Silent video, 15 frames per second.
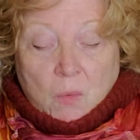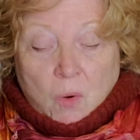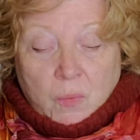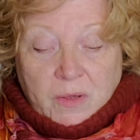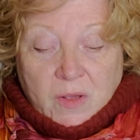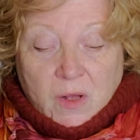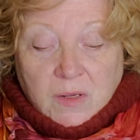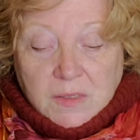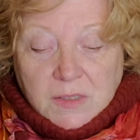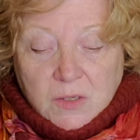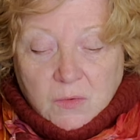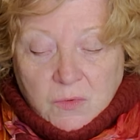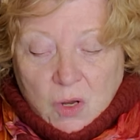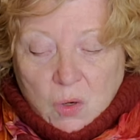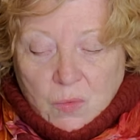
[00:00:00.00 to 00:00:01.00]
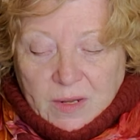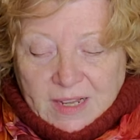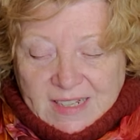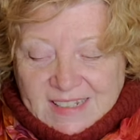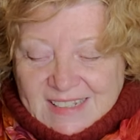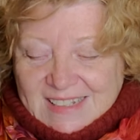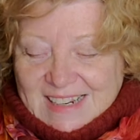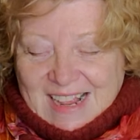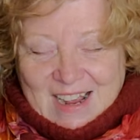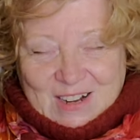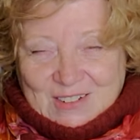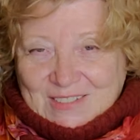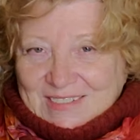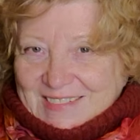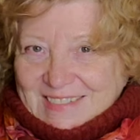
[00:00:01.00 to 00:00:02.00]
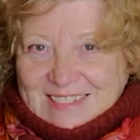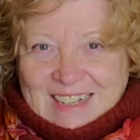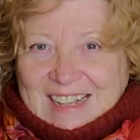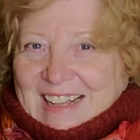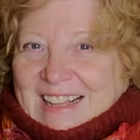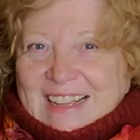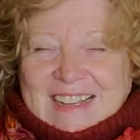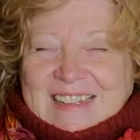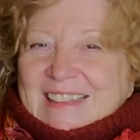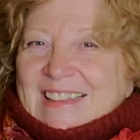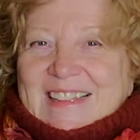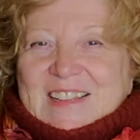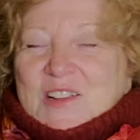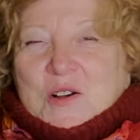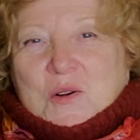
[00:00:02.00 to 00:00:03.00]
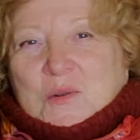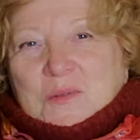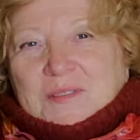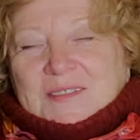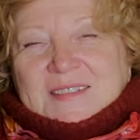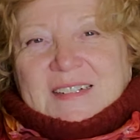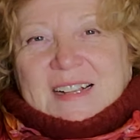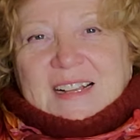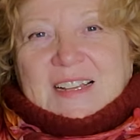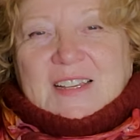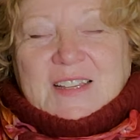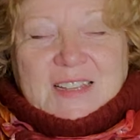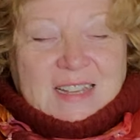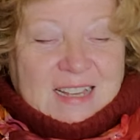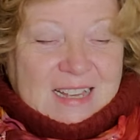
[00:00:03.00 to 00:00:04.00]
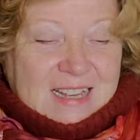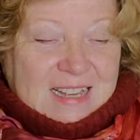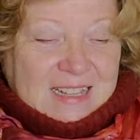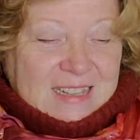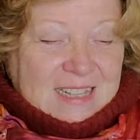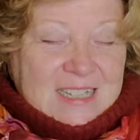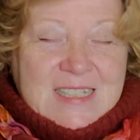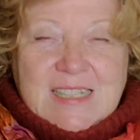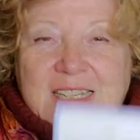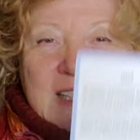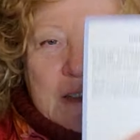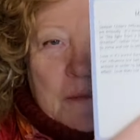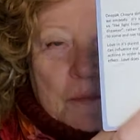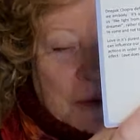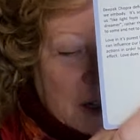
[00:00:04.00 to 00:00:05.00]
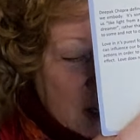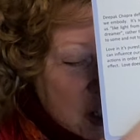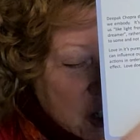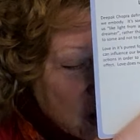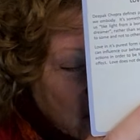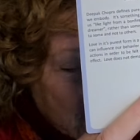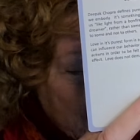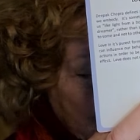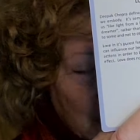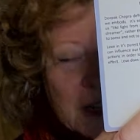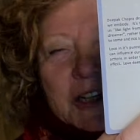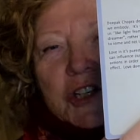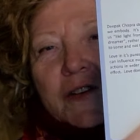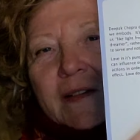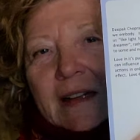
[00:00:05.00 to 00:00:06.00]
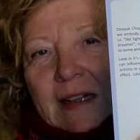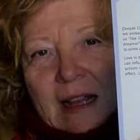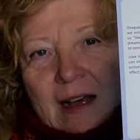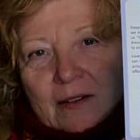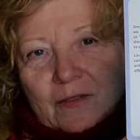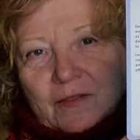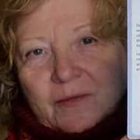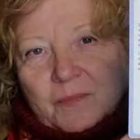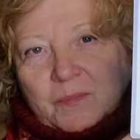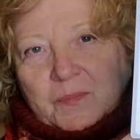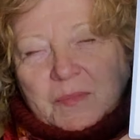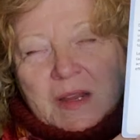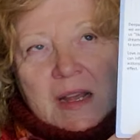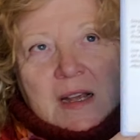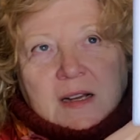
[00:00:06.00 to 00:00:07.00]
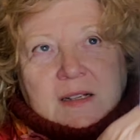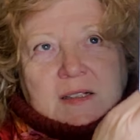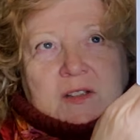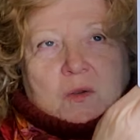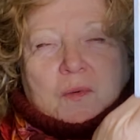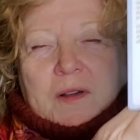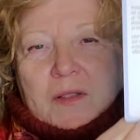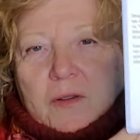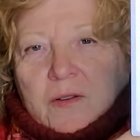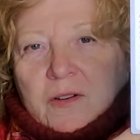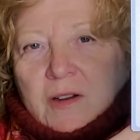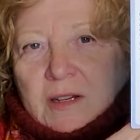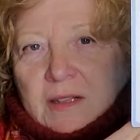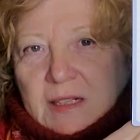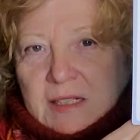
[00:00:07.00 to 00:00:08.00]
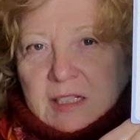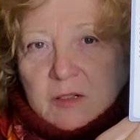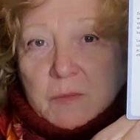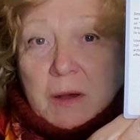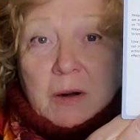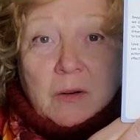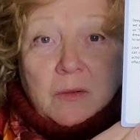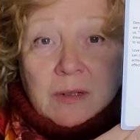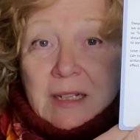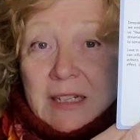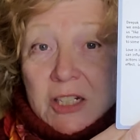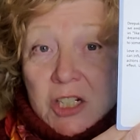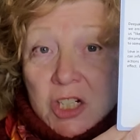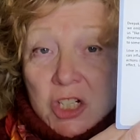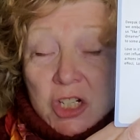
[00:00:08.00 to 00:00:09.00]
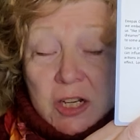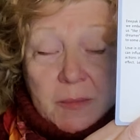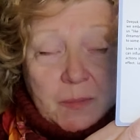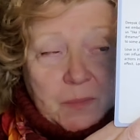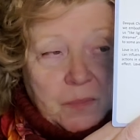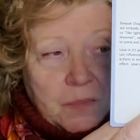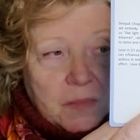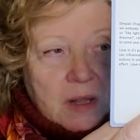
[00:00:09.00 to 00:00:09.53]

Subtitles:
what we also know is now, no, this is pleasure and love. So whether or not this is about a relationship,